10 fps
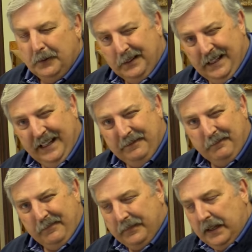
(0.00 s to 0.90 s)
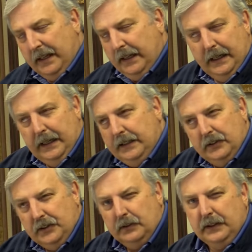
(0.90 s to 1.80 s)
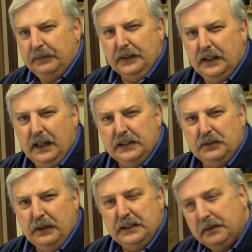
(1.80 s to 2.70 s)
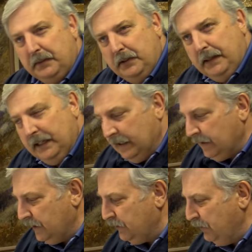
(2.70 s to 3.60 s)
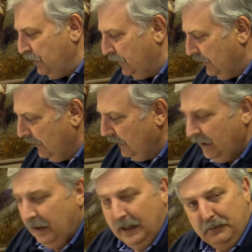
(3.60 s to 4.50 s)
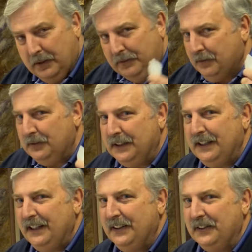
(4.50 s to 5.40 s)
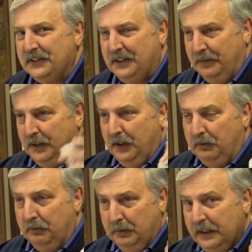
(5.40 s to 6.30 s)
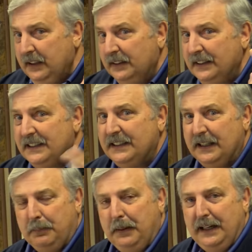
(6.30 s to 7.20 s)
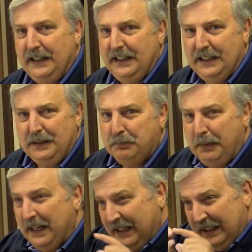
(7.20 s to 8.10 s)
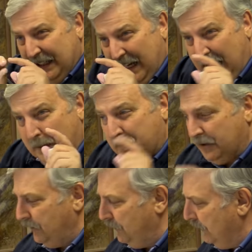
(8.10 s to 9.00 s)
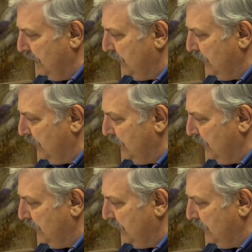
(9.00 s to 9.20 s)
okay? And there's all different kinds of ways. Some of you may like the smooths. I went through years of realistic painting and painting absolutely